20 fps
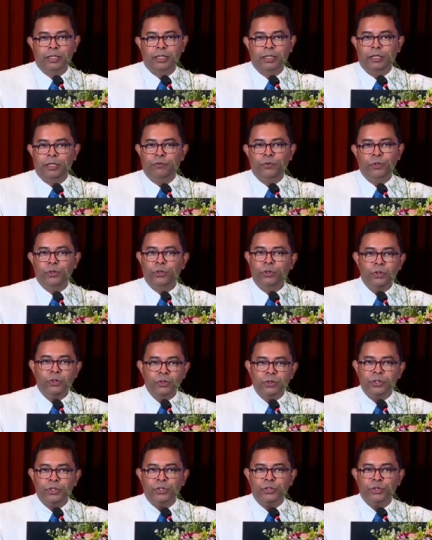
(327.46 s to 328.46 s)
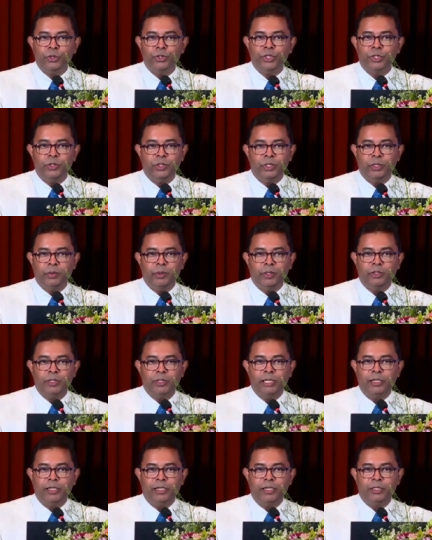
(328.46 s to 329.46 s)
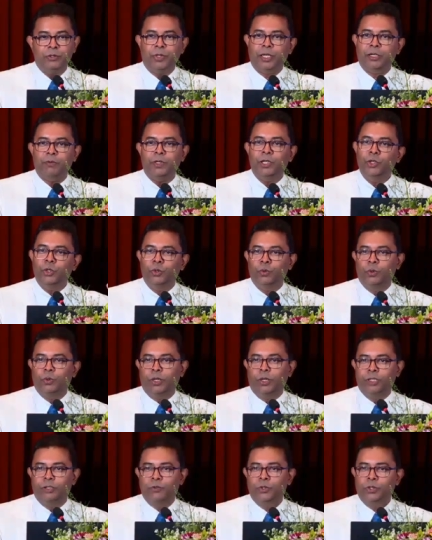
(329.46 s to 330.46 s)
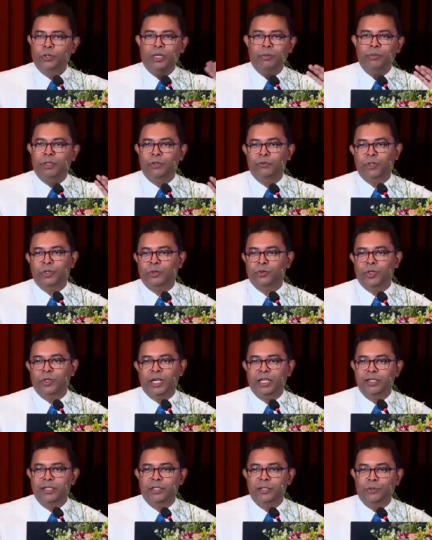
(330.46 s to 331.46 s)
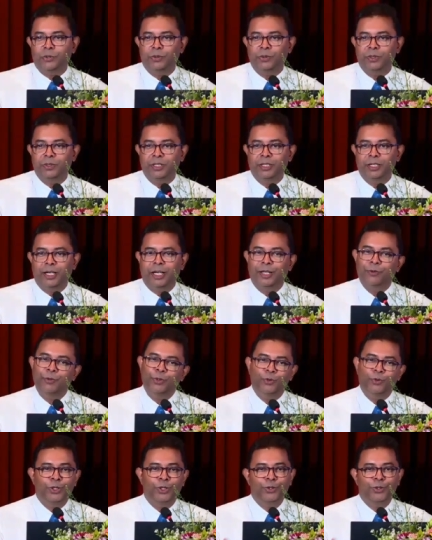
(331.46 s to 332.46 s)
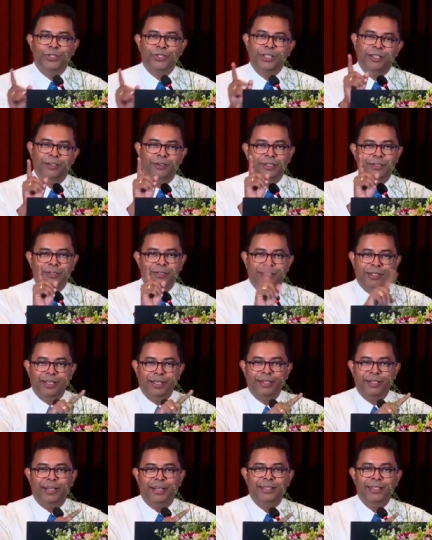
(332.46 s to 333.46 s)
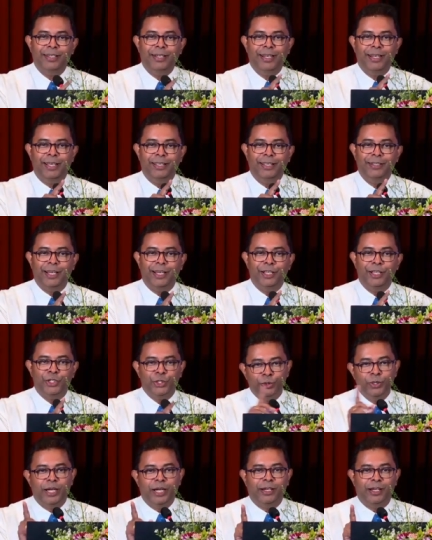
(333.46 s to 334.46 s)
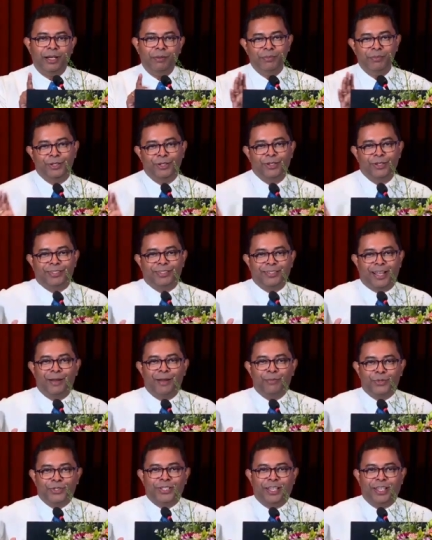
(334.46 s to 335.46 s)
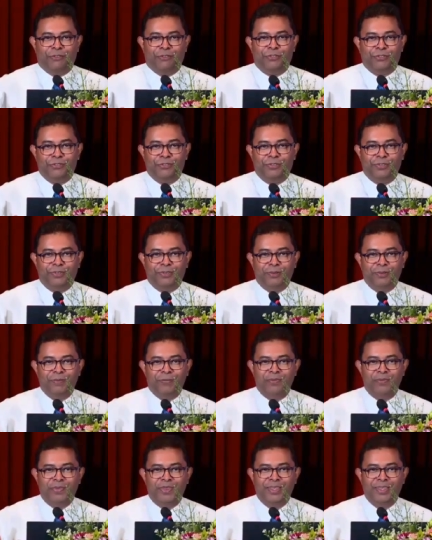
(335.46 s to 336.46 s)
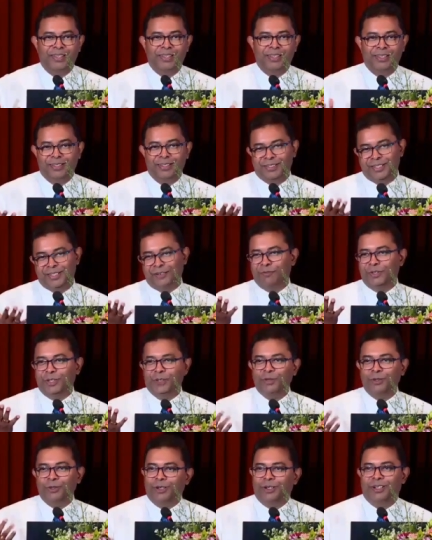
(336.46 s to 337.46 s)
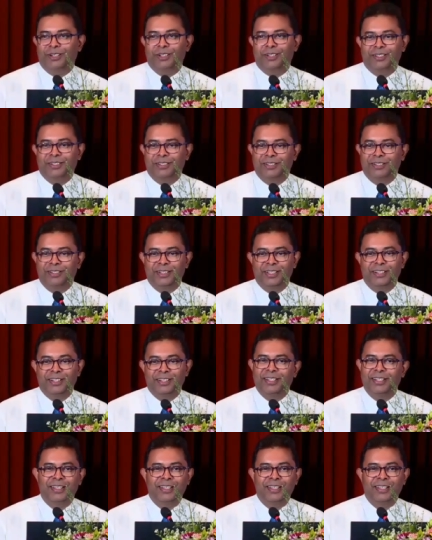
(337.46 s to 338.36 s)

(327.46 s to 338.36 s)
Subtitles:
If you don't know the socio-economic realities, what will you want if you come out of the ICU? I would want to say, stay another day in the ICU and come because I'm safe. Same with you all, right?